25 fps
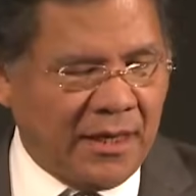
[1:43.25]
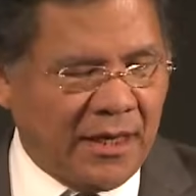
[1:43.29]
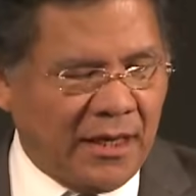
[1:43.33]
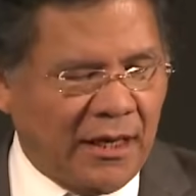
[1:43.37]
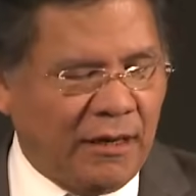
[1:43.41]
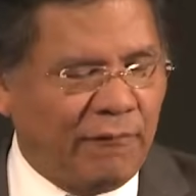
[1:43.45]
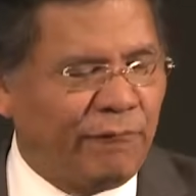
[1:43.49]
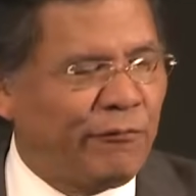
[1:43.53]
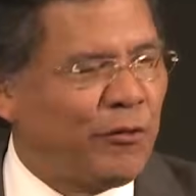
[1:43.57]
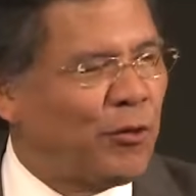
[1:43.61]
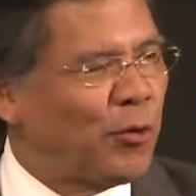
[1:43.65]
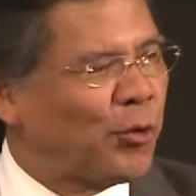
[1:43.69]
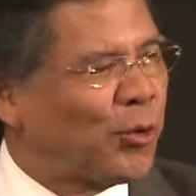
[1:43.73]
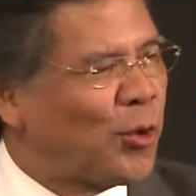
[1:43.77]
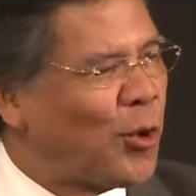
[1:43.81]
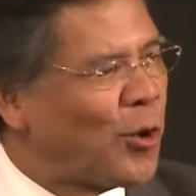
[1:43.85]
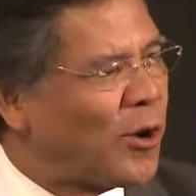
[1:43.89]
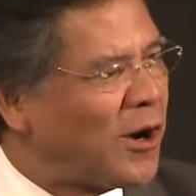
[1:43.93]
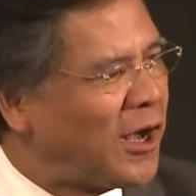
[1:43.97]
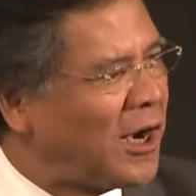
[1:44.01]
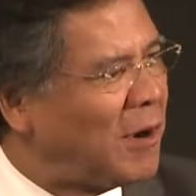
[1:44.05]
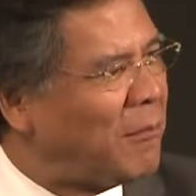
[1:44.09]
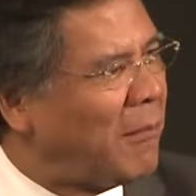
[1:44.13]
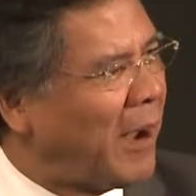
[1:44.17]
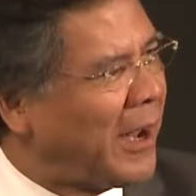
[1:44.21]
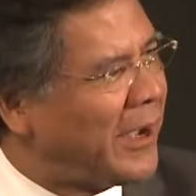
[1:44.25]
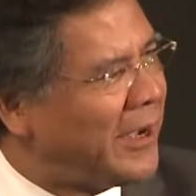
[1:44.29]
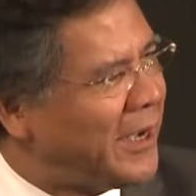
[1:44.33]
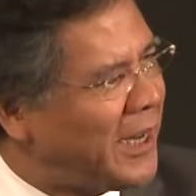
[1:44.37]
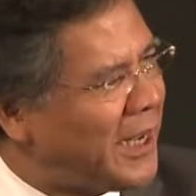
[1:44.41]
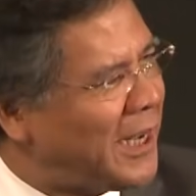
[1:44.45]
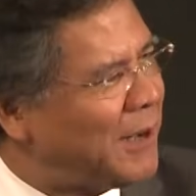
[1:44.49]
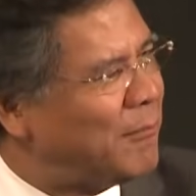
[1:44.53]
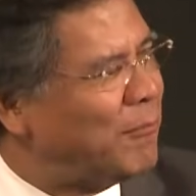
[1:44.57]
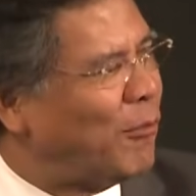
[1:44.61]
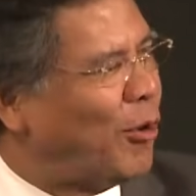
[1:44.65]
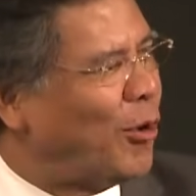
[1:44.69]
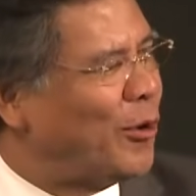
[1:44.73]
If you Google my
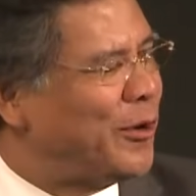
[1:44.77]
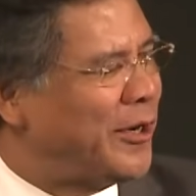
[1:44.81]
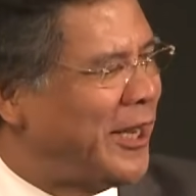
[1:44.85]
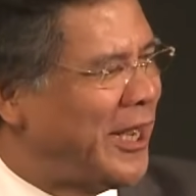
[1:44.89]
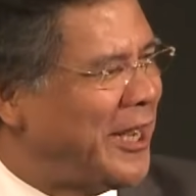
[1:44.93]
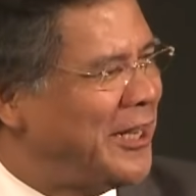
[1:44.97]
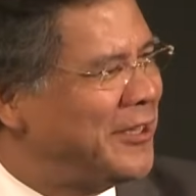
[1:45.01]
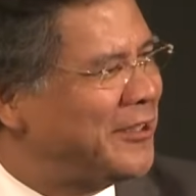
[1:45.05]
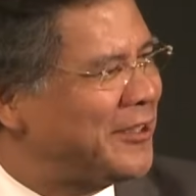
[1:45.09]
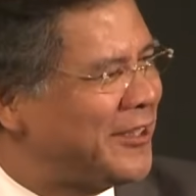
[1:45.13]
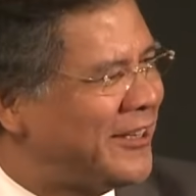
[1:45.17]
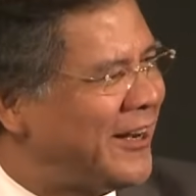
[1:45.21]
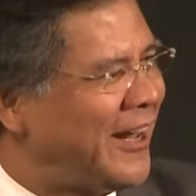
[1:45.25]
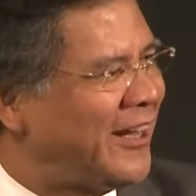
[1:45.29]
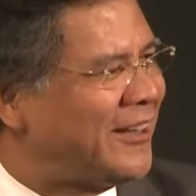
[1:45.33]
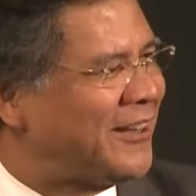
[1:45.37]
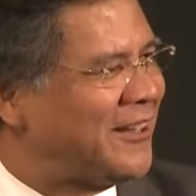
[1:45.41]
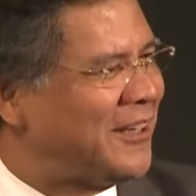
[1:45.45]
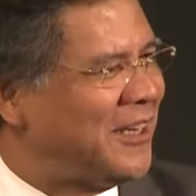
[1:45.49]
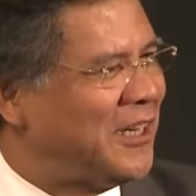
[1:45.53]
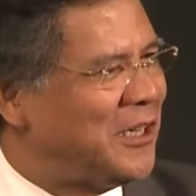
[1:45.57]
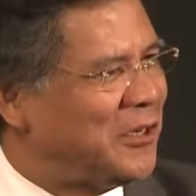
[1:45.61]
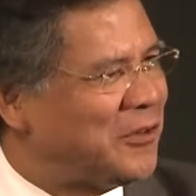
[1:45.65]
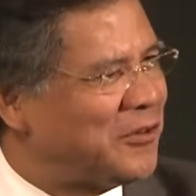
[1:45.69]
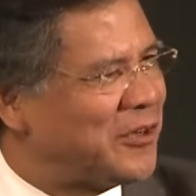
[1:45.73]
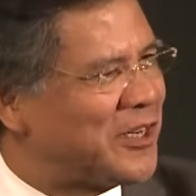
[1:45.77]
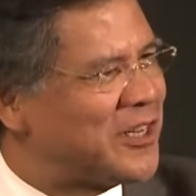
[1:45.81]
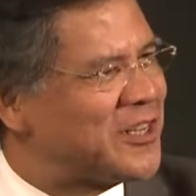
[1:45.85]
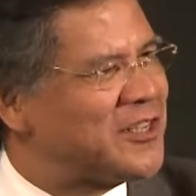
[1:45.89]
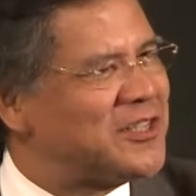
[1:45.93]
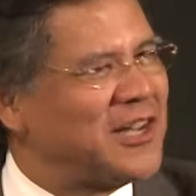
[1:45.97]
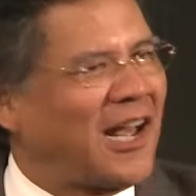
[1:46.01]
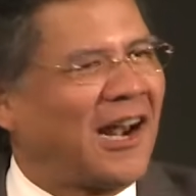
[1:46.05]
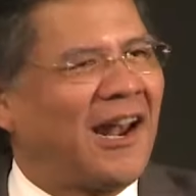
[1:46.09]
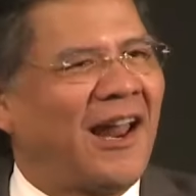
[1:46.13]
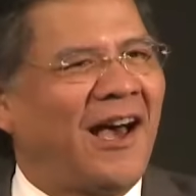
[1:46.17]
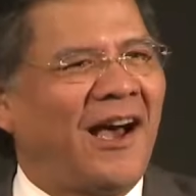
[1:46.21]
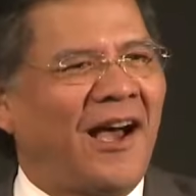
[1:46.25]
name on internet, Idris
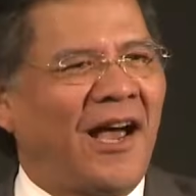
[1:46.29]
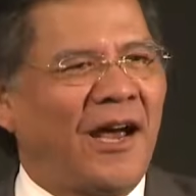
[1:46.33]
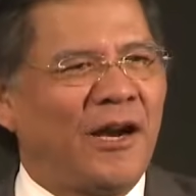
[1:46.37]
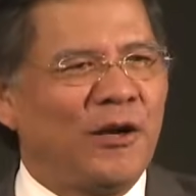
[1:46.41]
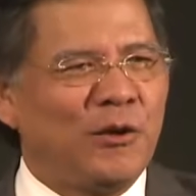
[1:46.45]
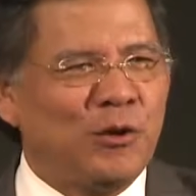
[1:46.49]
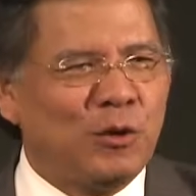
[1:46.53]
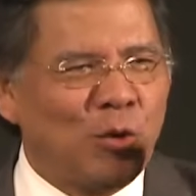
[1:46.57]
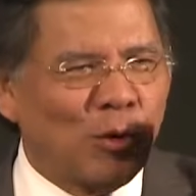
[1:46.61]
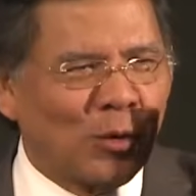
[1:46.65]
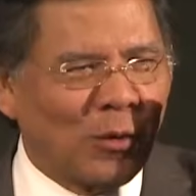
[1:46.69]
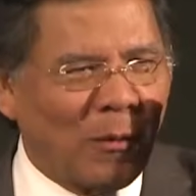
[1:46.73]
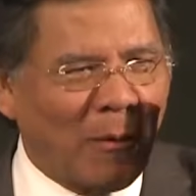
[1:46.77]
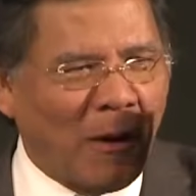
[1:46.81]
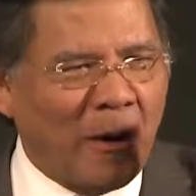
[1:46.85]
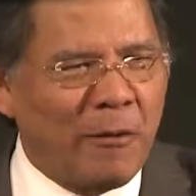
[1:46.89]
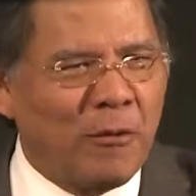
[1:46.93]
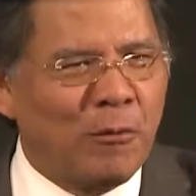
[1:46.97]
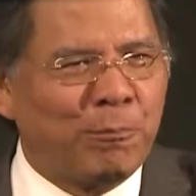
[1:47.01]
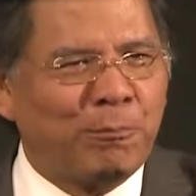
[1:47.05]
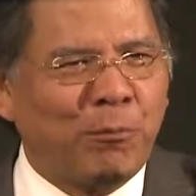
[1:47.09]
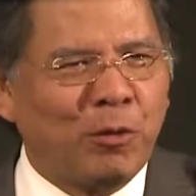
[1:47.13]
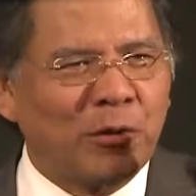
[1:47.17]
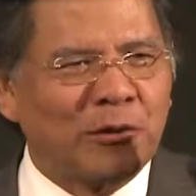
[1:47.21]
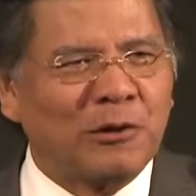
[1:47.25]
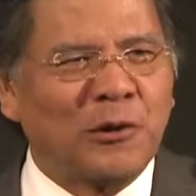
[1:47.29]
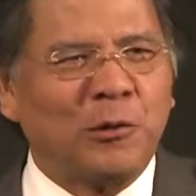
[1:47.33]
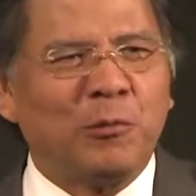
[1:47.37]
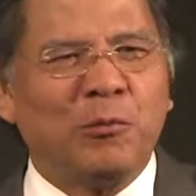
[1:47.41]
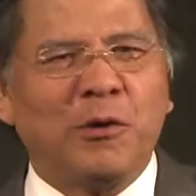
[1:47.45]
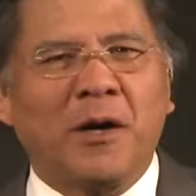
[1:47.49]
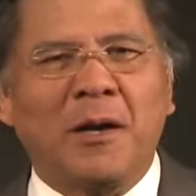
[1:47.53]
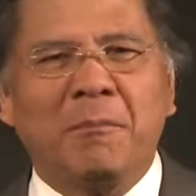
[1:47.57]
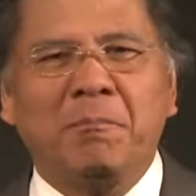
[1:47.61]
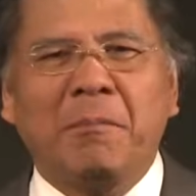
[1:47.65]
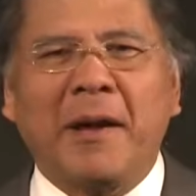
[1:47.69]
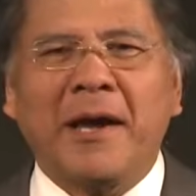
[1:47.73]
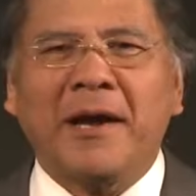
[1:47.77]
Jala, and you put the
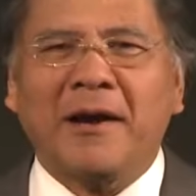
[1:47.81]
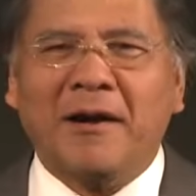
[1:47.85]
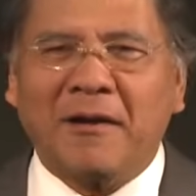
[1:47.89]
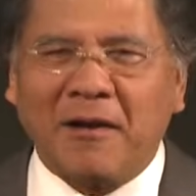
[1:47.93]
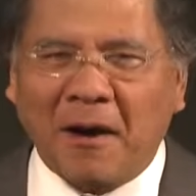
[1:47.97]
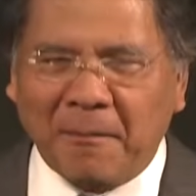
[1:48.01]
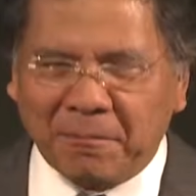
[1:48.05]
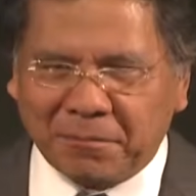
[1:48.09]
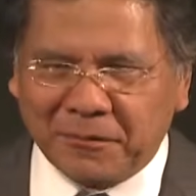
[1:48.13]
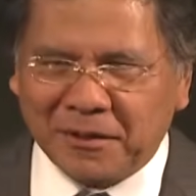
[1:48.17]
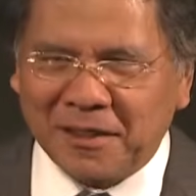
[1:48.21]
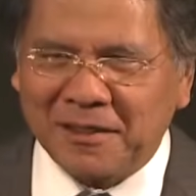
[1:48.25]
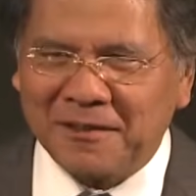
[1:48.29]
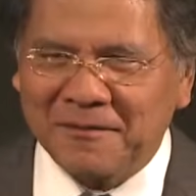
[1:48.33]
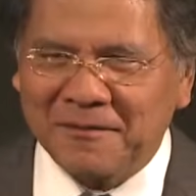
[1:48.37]
word bankrupt,